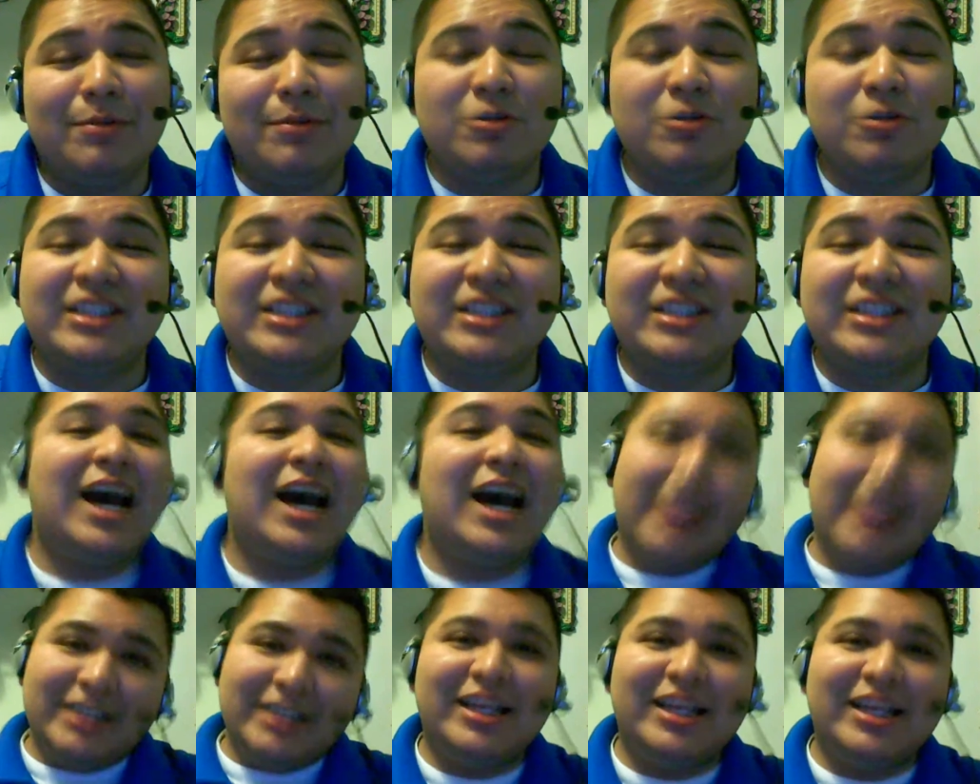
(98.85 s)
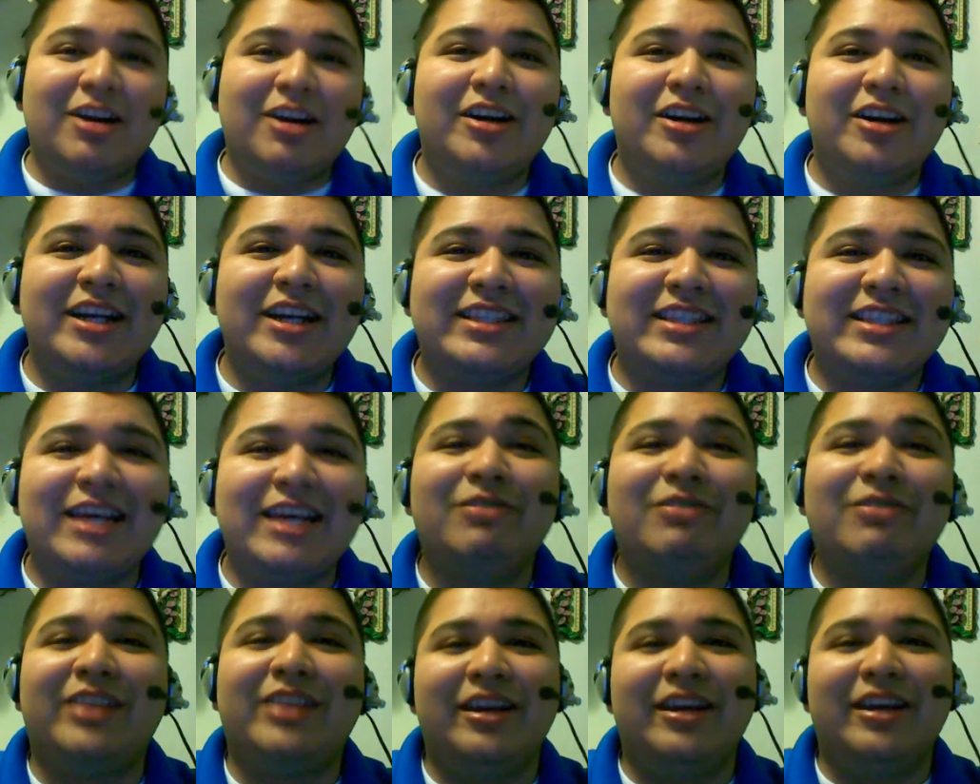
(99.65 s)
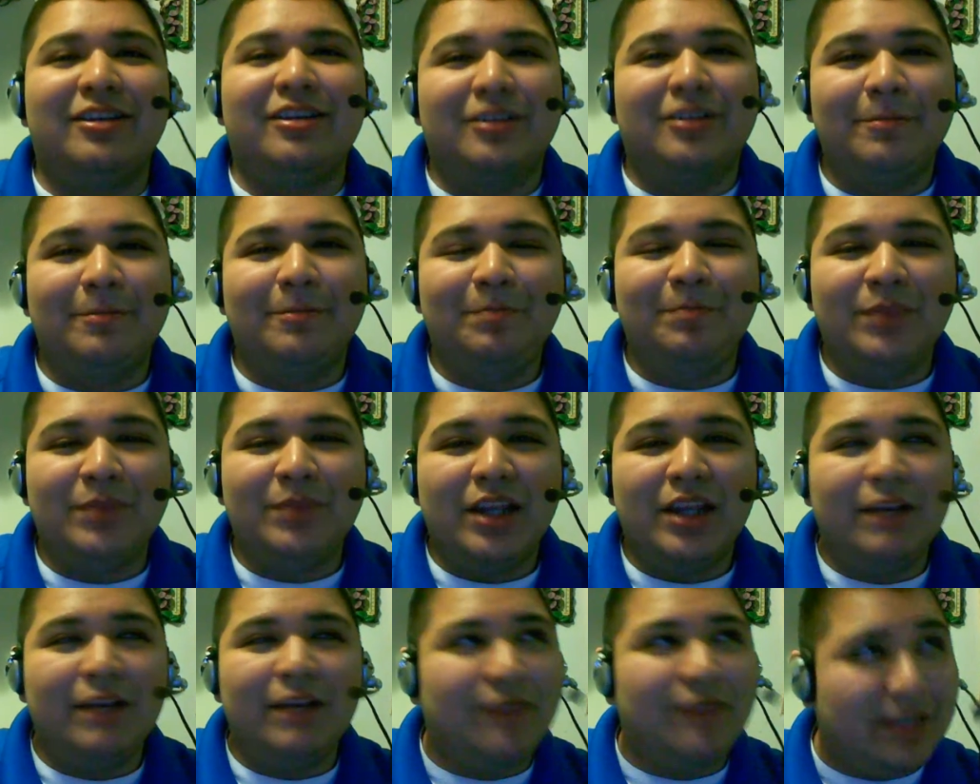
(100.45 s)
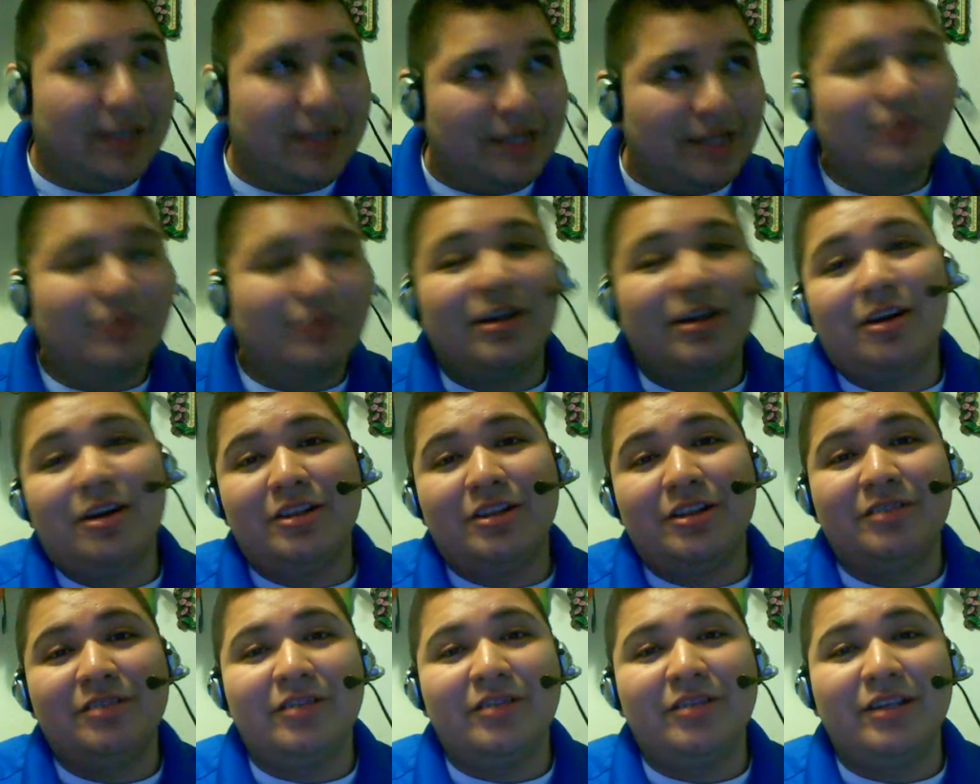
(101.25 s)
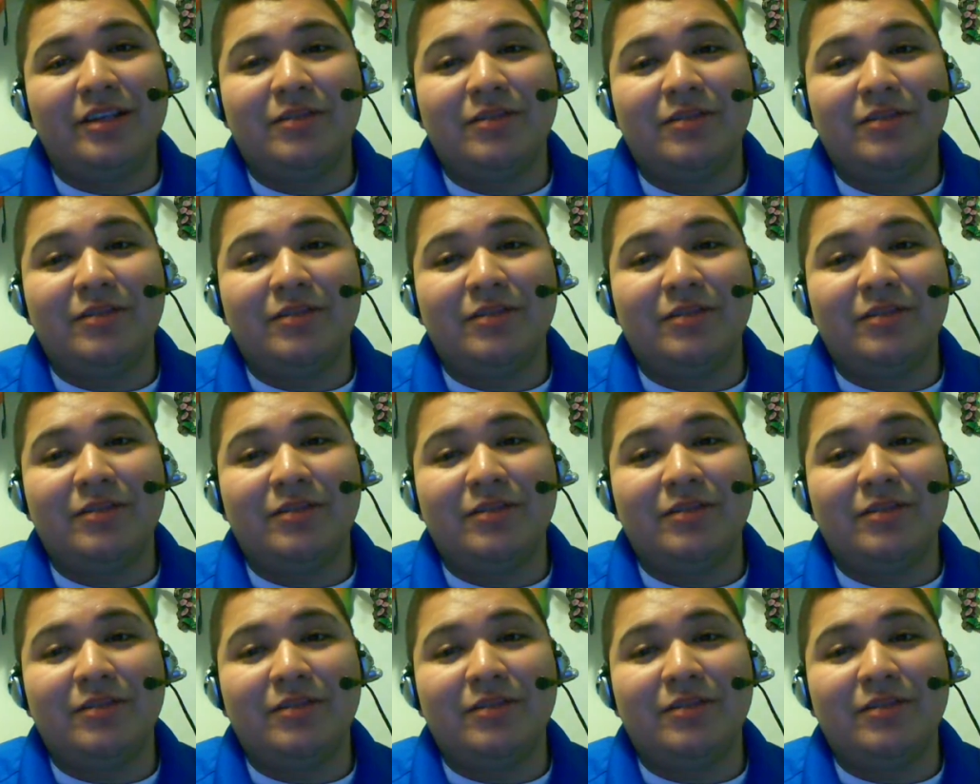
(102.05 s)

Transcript: If I sang with autotune, anyway. Apart from that,